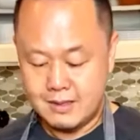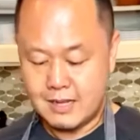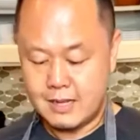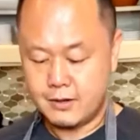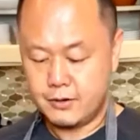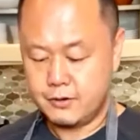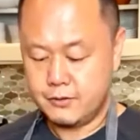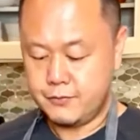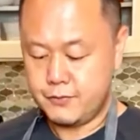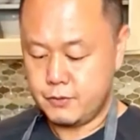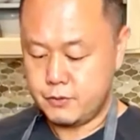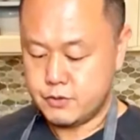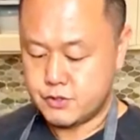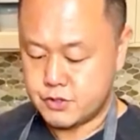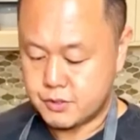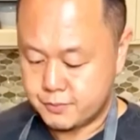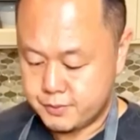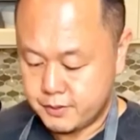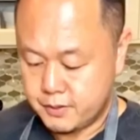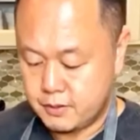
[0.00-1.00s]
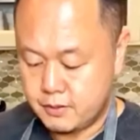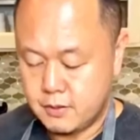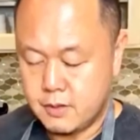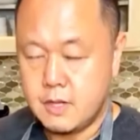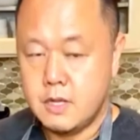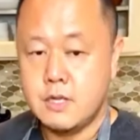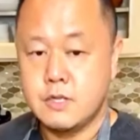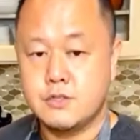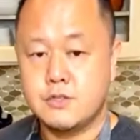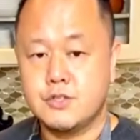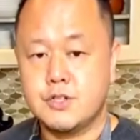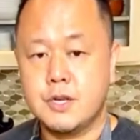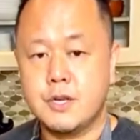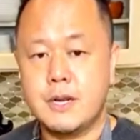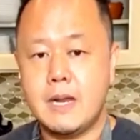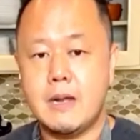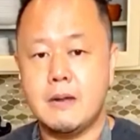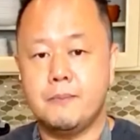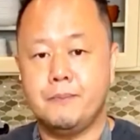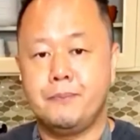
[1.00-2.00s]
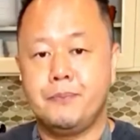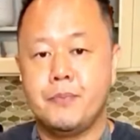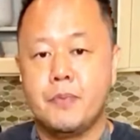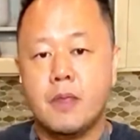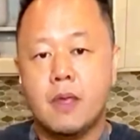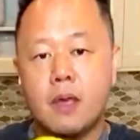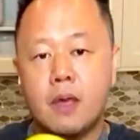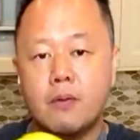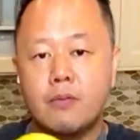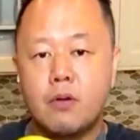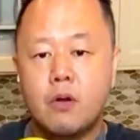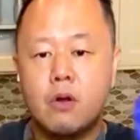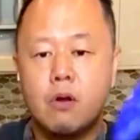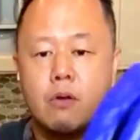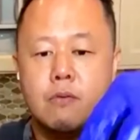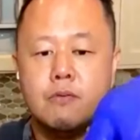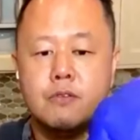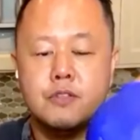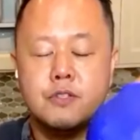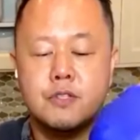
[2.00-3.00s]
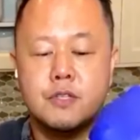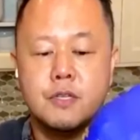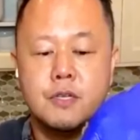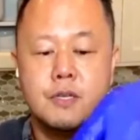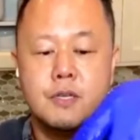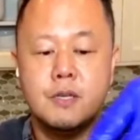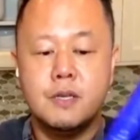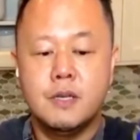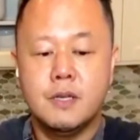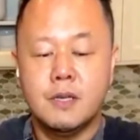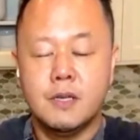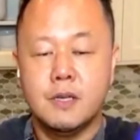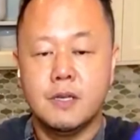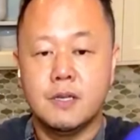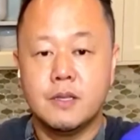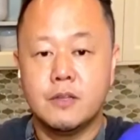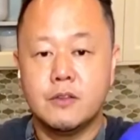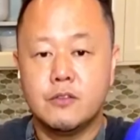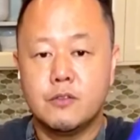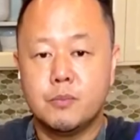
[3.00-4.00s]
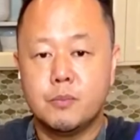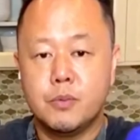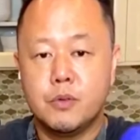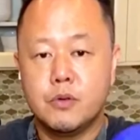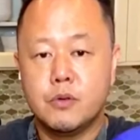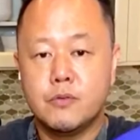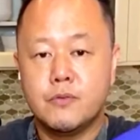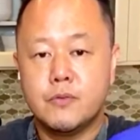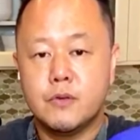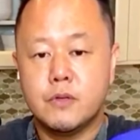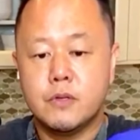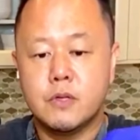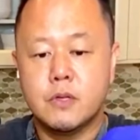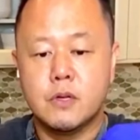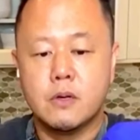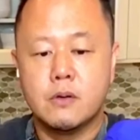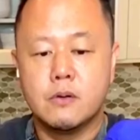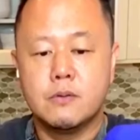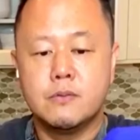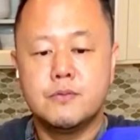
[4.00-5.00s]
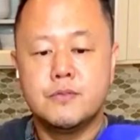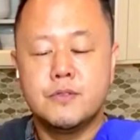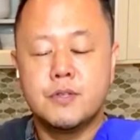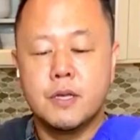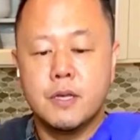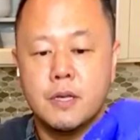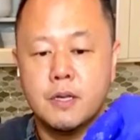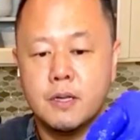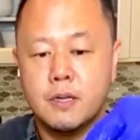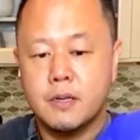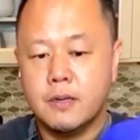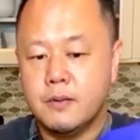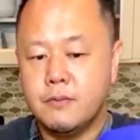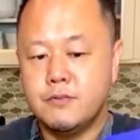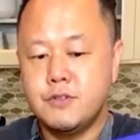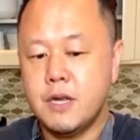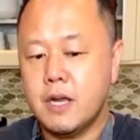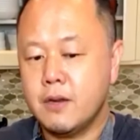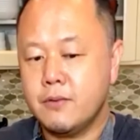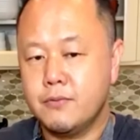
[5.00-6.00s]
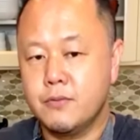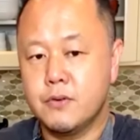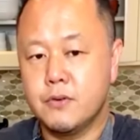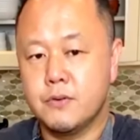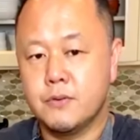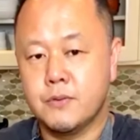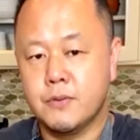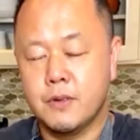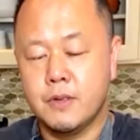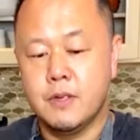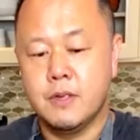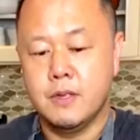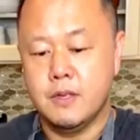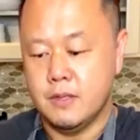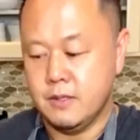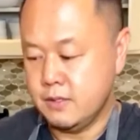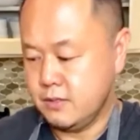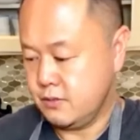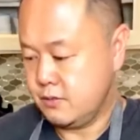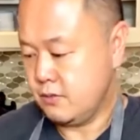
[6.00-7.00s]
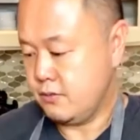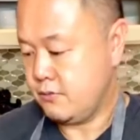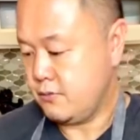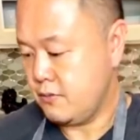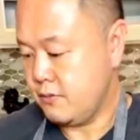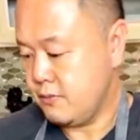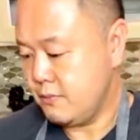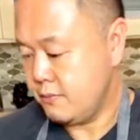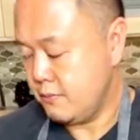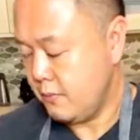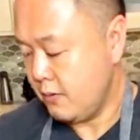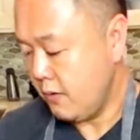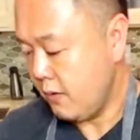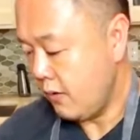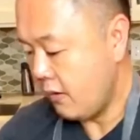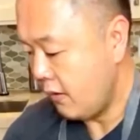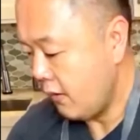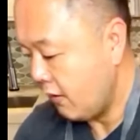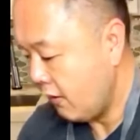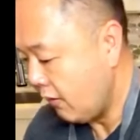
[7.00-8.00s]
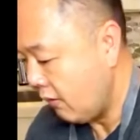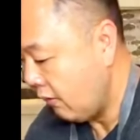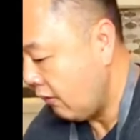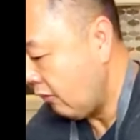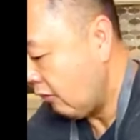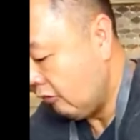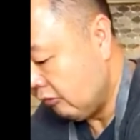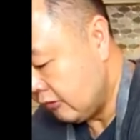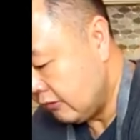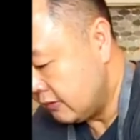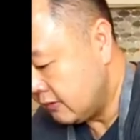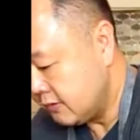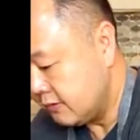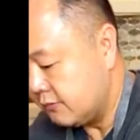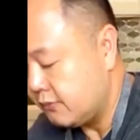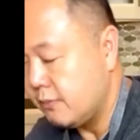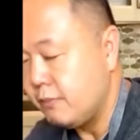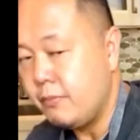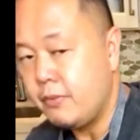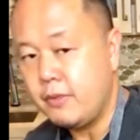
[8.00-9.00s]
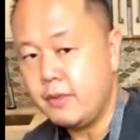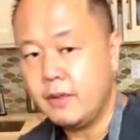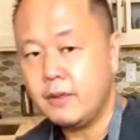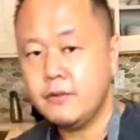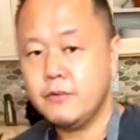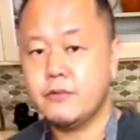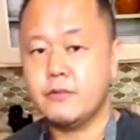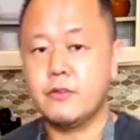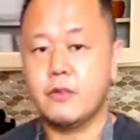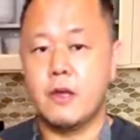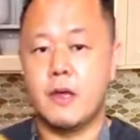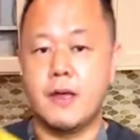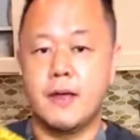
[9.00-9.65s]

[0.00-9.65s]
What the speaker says: lot of good viewership here. So check it out. I've harvested these beautiful loaves of jackfruit. So from this,